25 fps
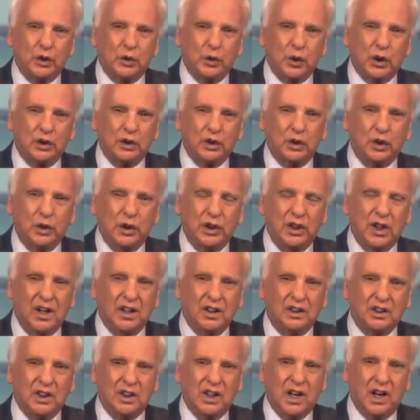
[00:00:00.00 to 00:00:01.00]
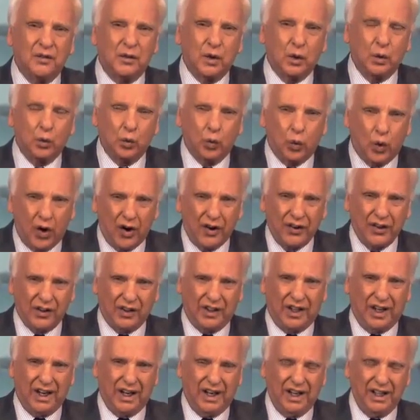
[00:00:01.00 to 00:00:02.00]
who were too young to cover
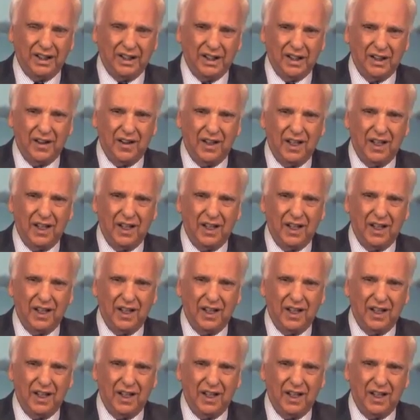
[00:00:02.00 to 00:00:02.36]
Watergate,